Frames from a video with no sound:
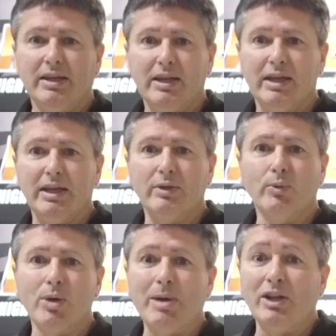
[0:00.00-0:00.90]

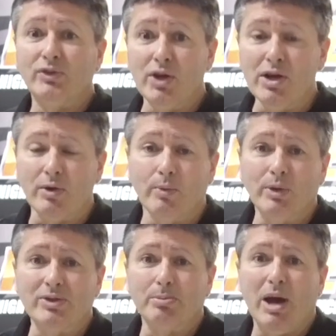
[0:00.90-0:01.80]
And what about dirt?
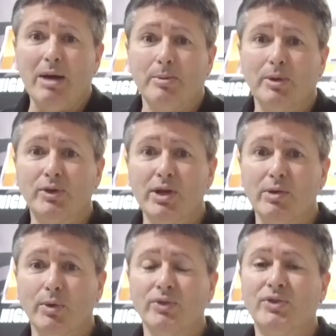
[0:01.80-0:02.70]
What's the problem with
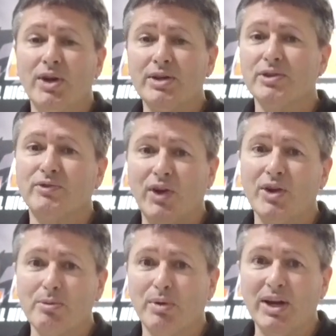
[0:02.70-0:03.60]
dirt? Well, dirt is
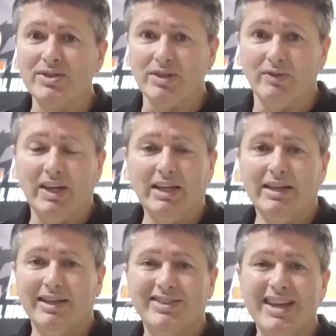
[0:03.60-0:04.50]
very abrasive.
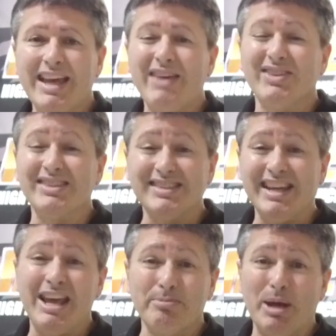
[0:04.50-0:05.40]
It's like having
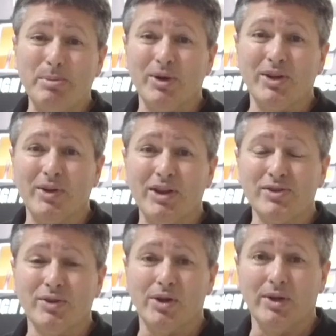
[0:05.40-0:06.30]
sandpaper in your
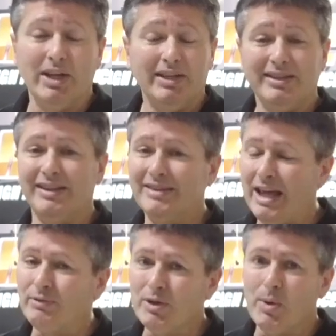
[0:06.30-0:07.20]
engine oil. You
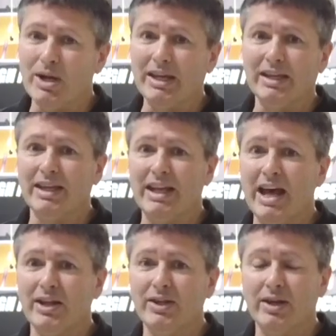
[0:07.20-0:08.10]
definitely want to get that
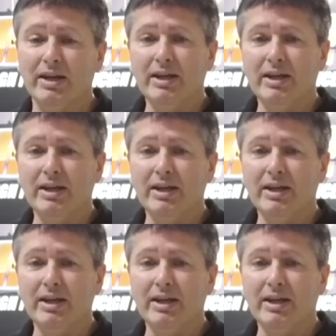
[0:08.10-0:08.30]
out of there.